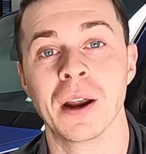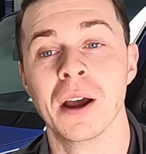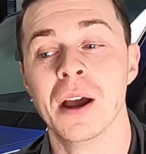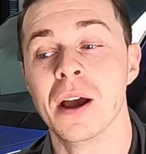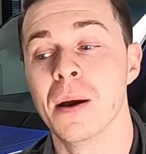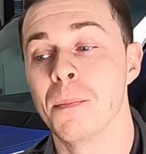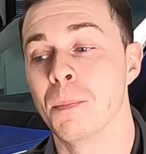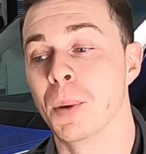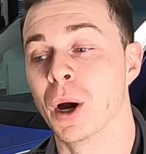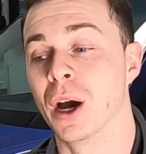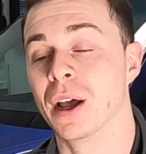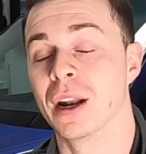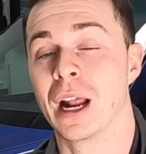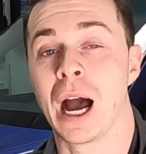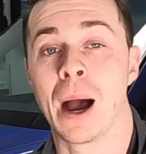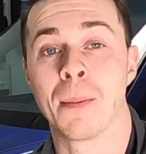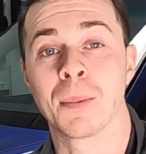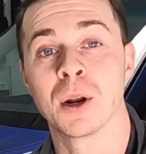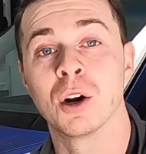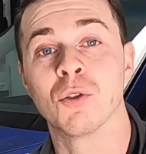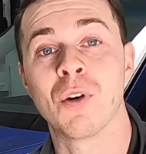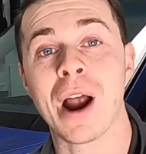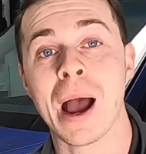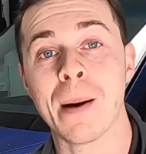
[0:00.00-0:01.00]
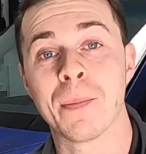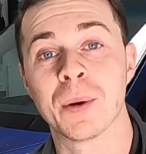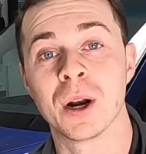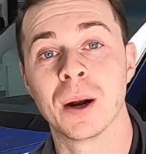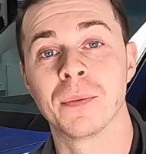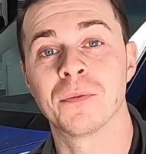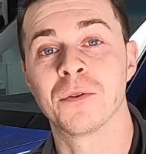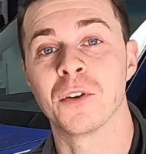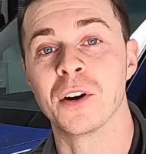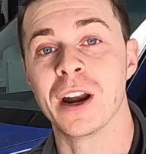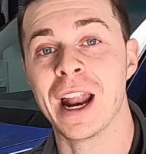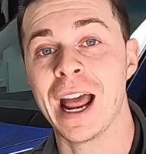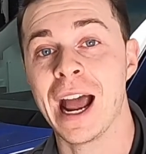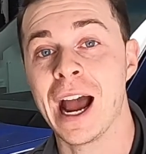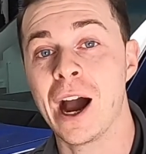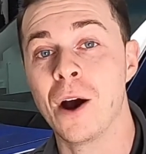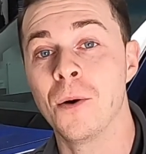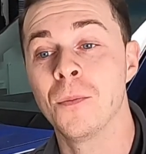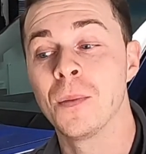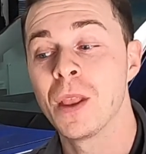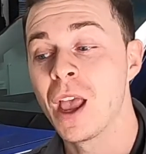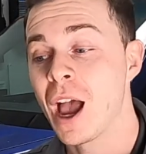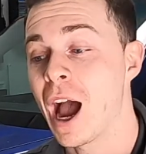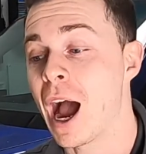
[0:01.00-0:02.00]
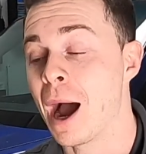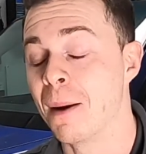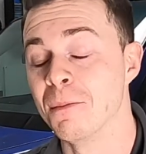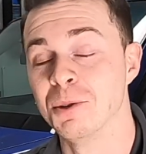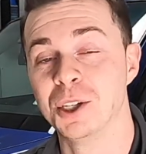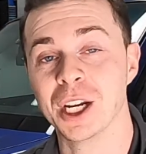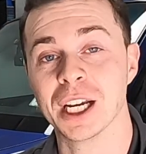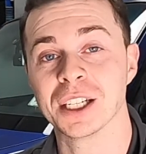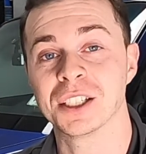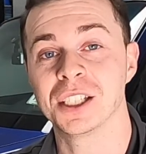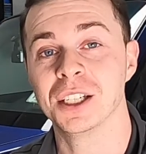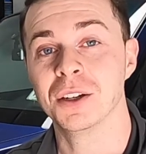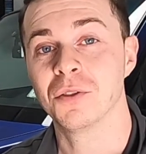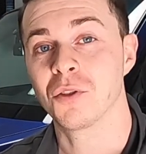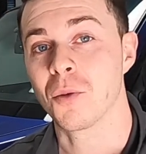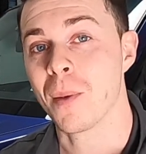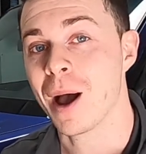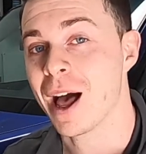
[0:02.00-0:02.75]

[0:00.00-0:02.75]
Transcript: But I'm going to wrap it up for now. I'm Jesse from Ion